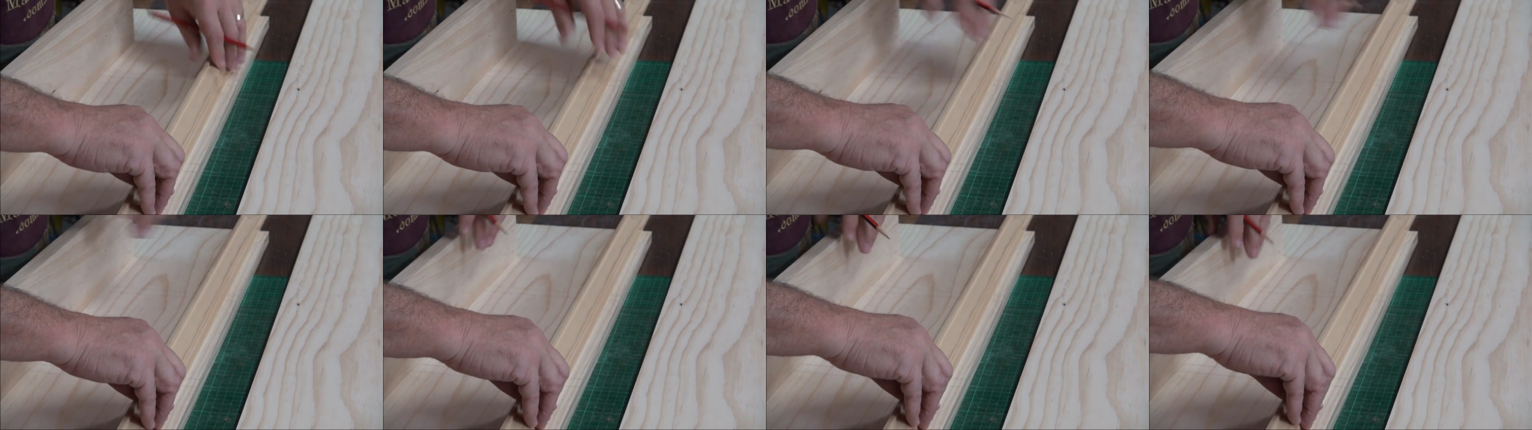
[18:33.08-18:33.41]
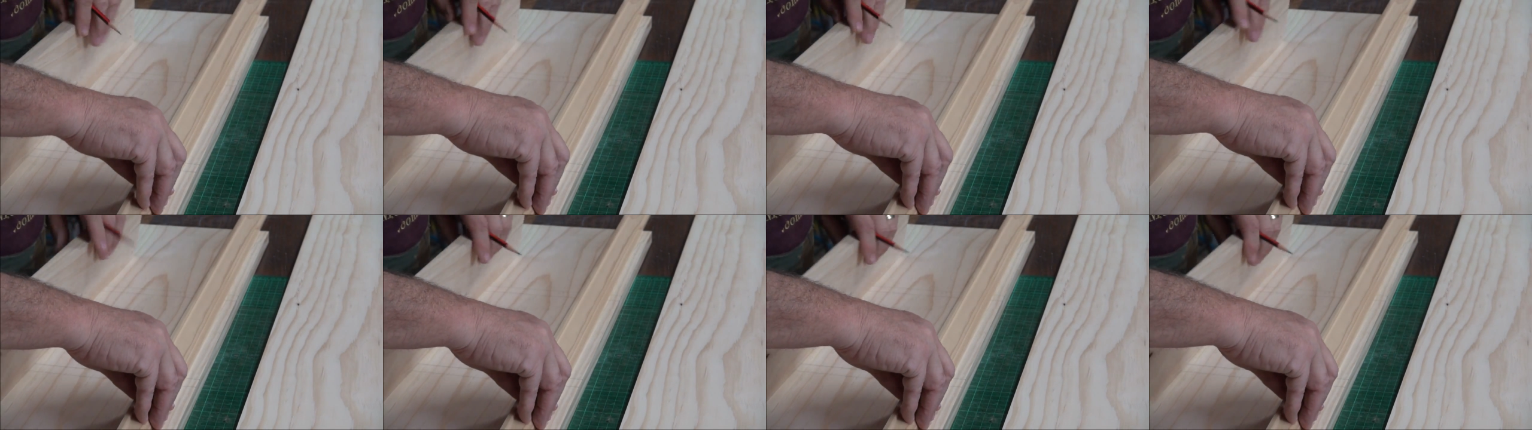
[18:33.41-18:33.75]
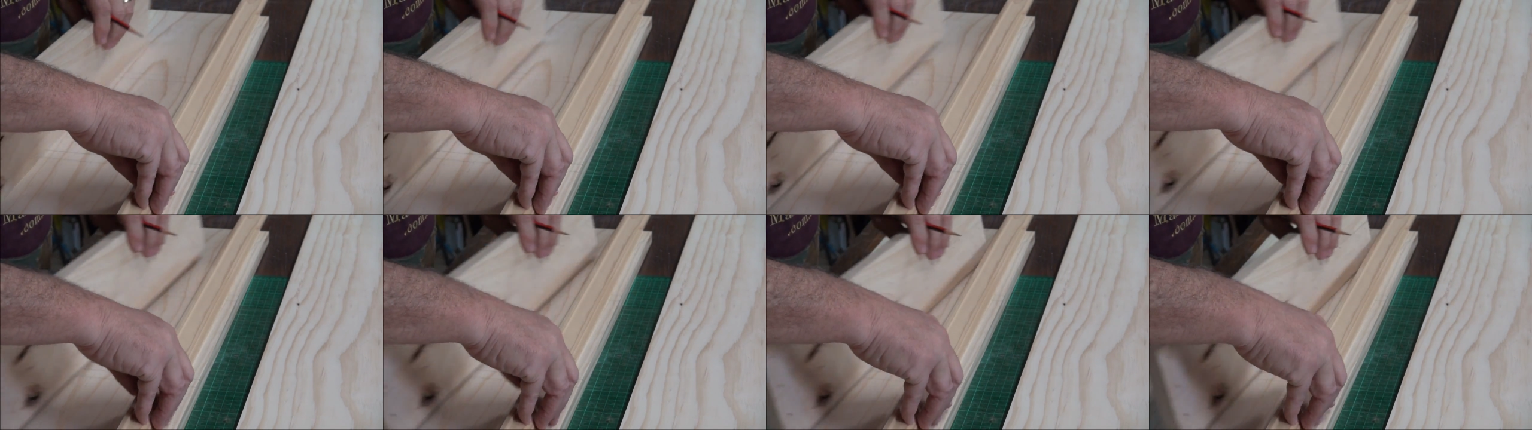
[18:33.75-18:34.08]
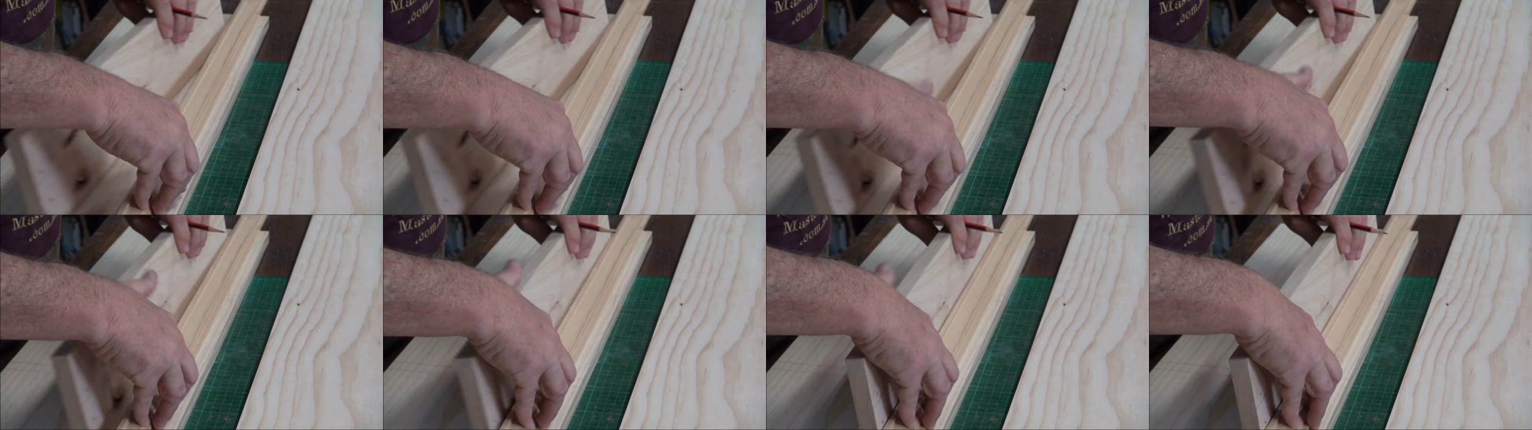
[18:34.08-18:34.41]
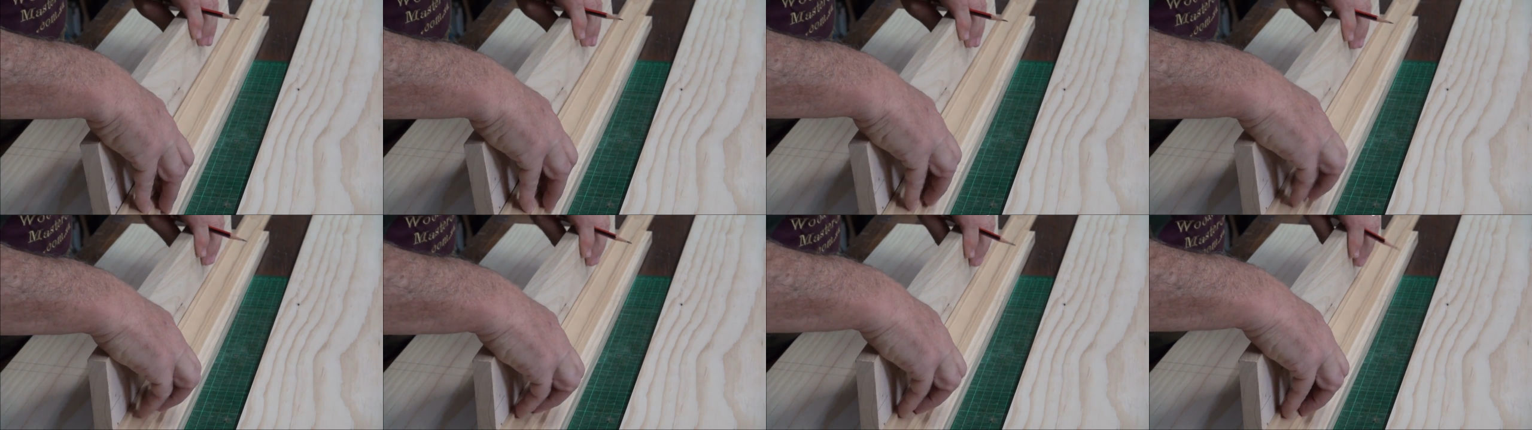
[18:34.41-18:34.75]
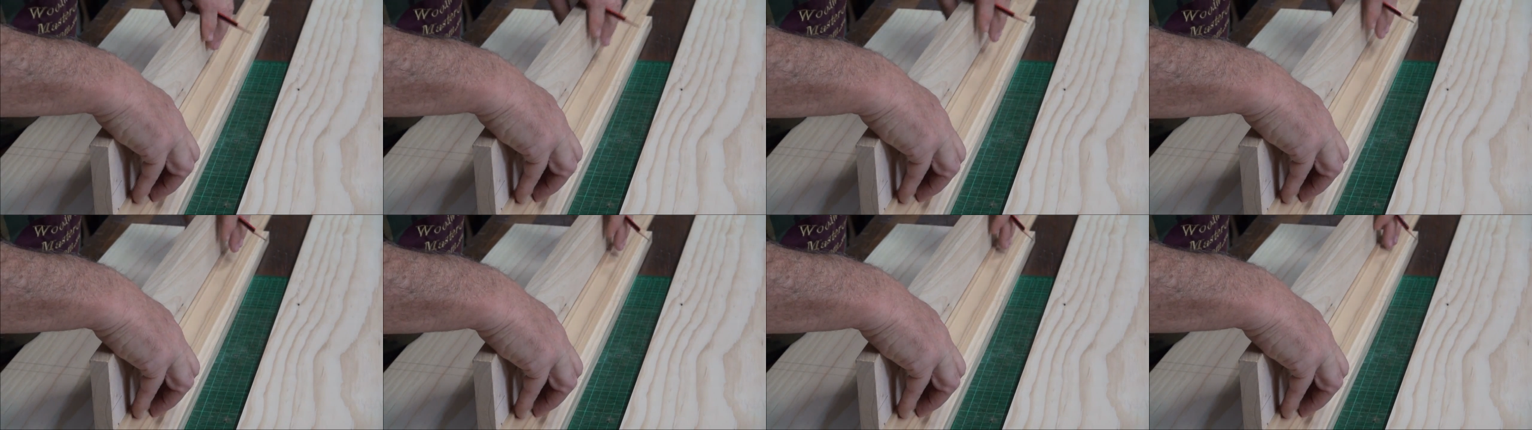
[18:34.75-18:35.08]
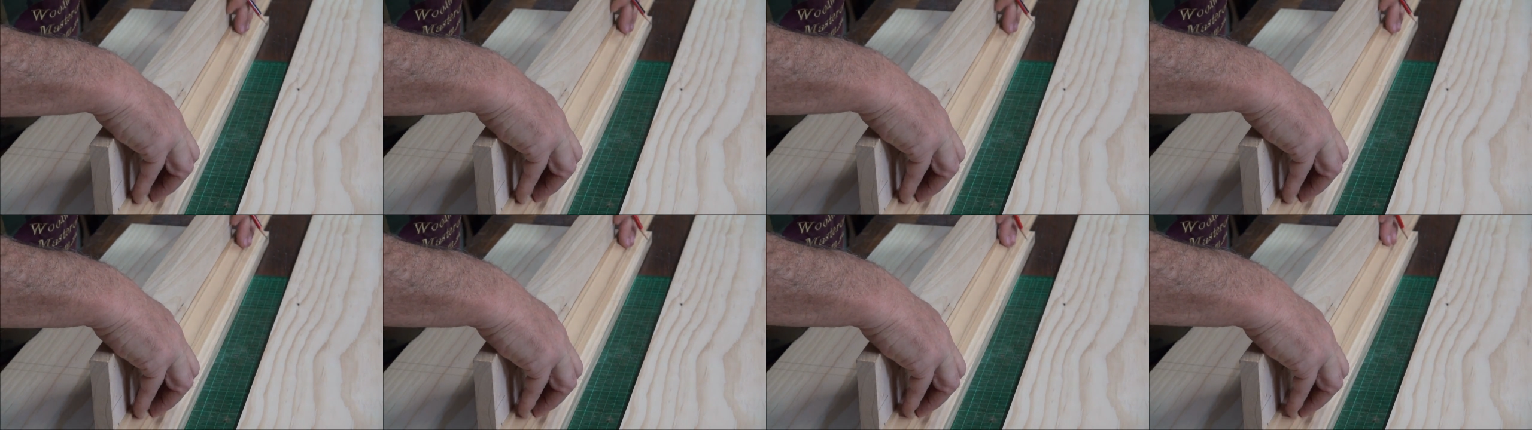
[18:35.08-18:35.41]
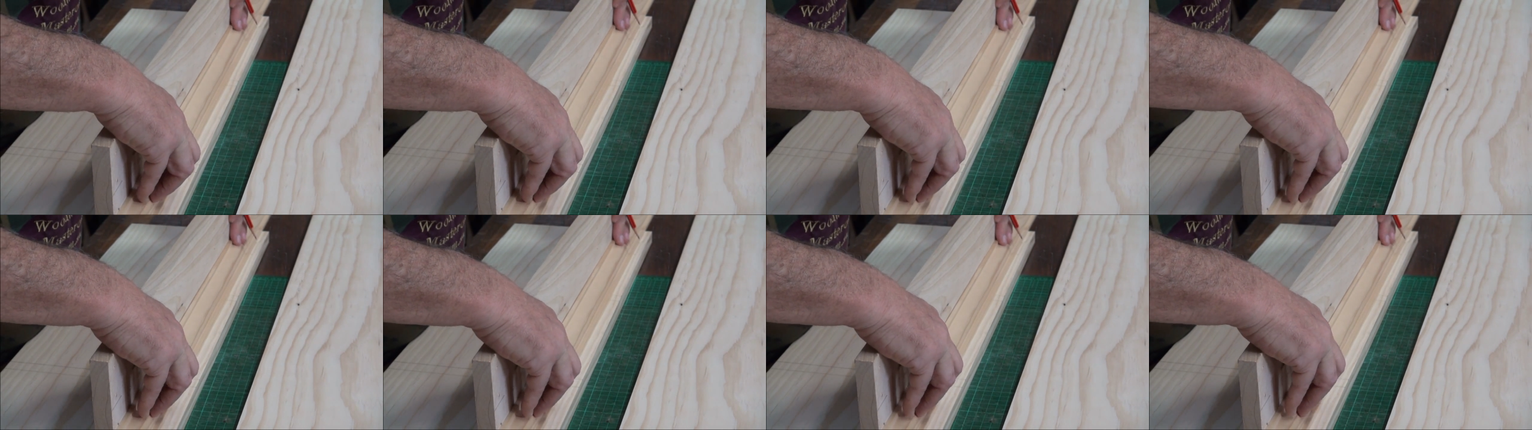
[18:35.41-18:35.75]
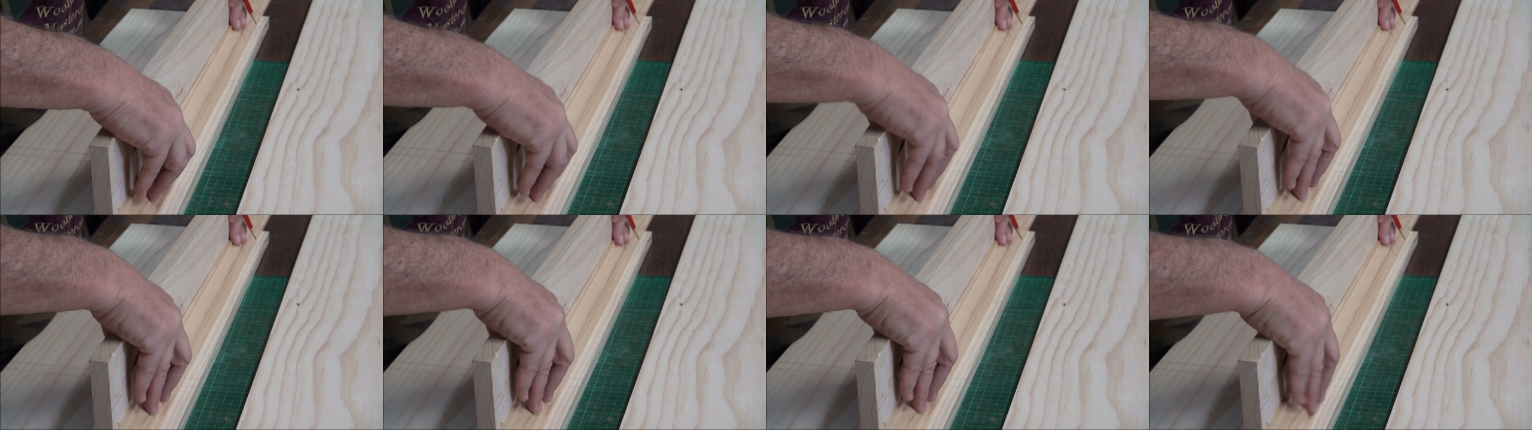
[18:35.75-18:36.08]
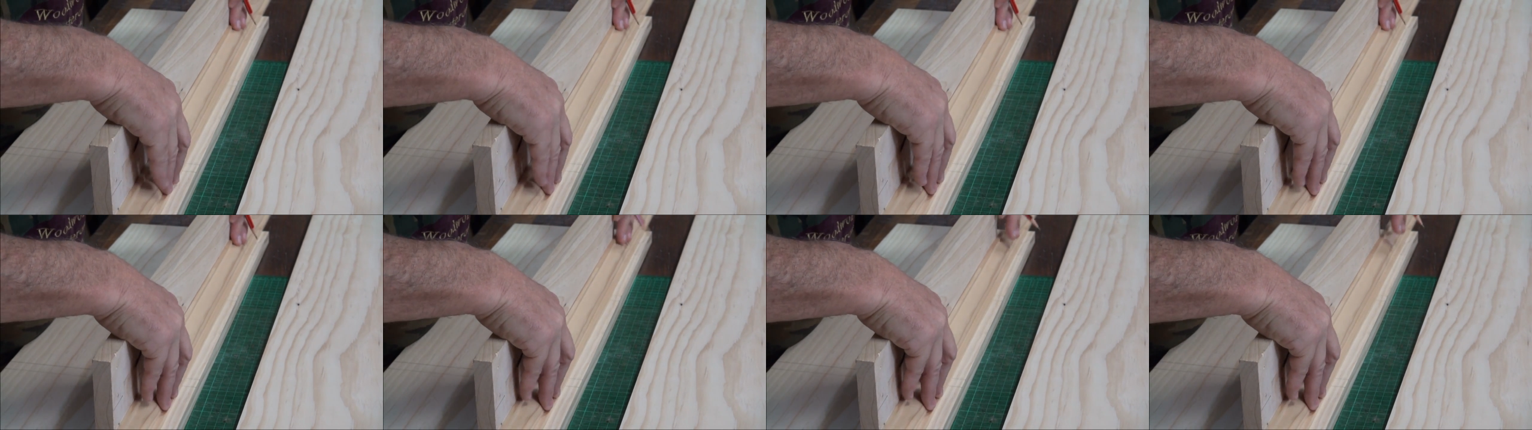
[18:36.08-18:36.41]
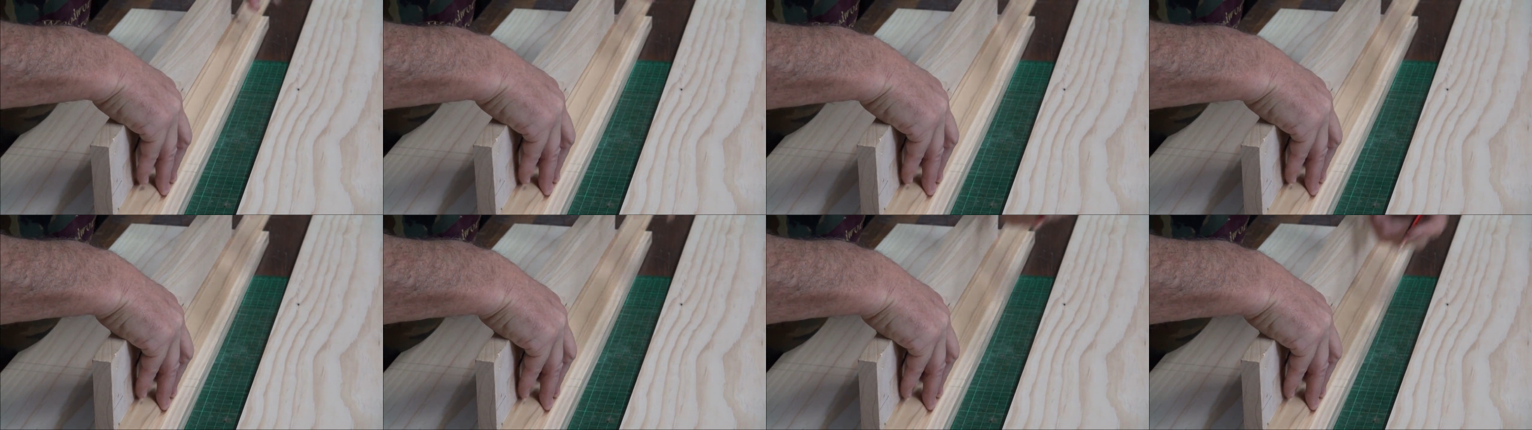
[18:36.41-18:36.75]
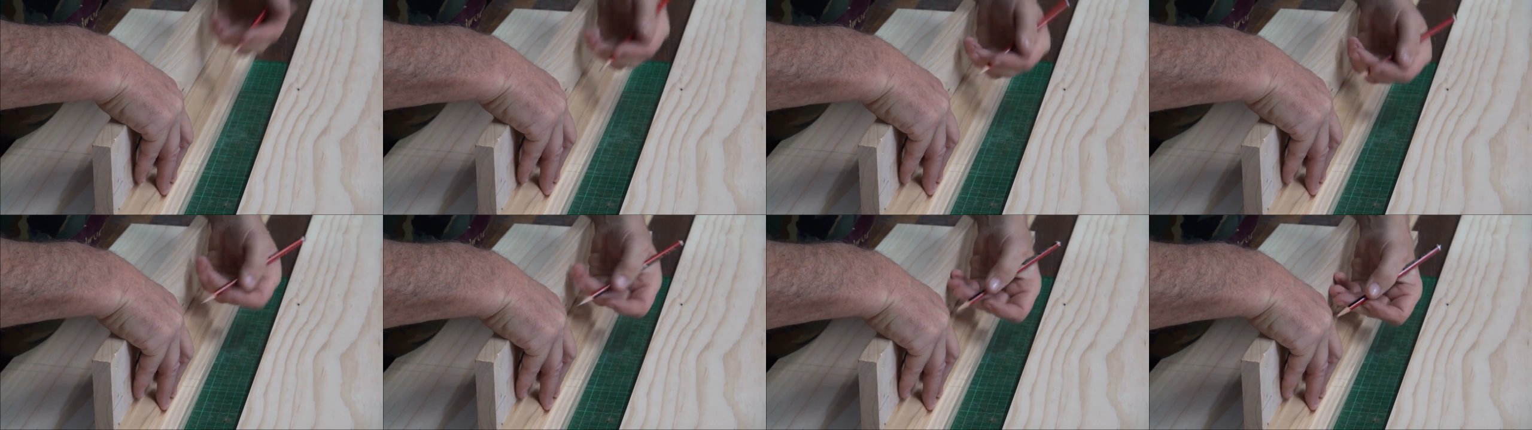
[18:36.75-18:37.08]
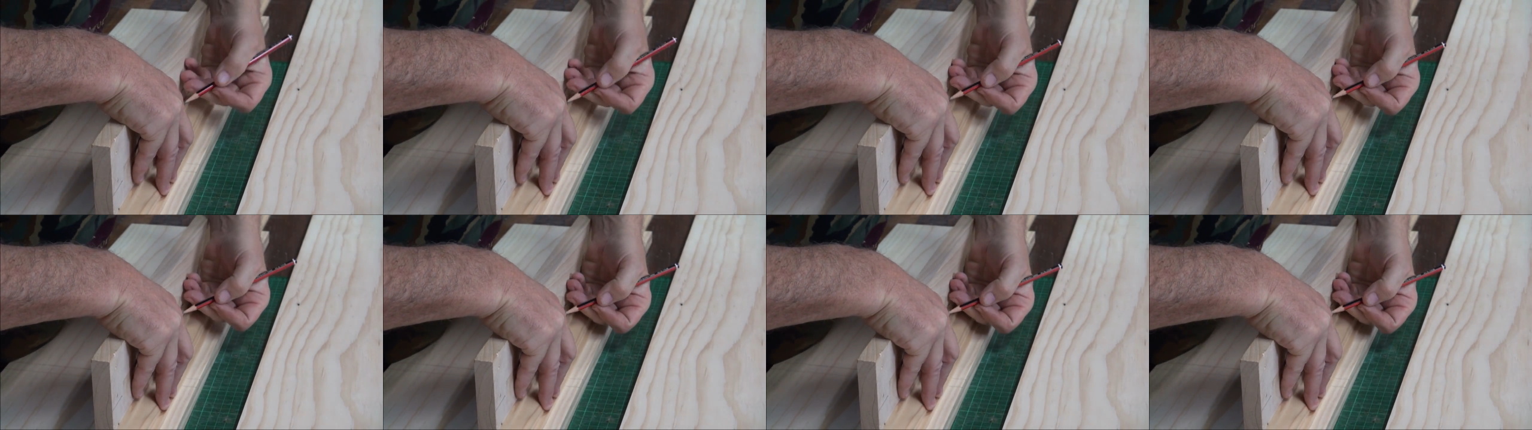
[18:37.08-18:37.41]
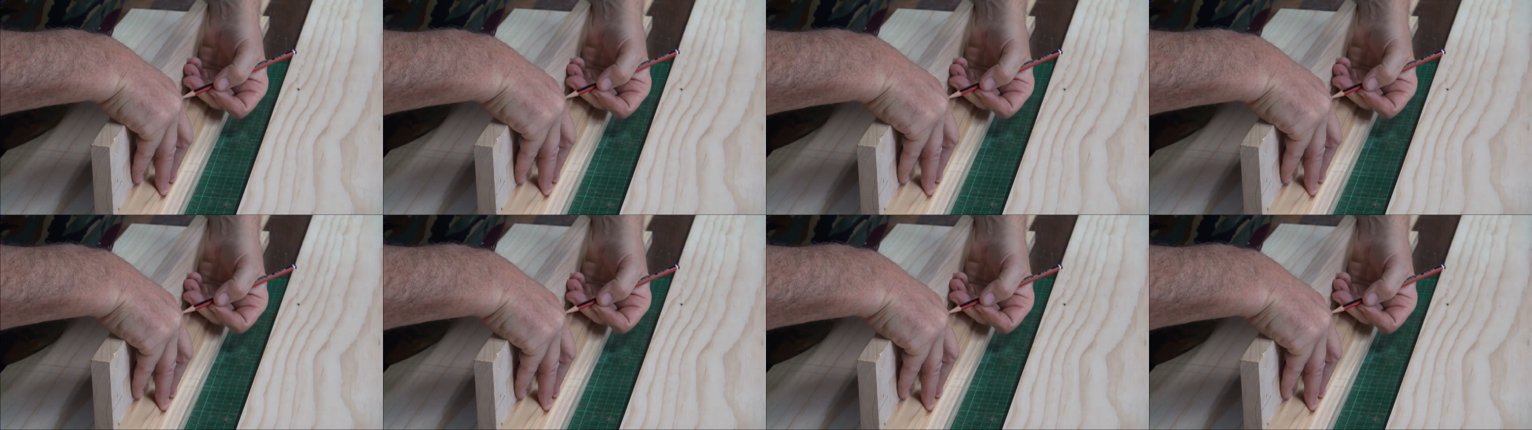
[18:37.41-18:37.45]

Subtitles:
Nobody's mouth can be seen.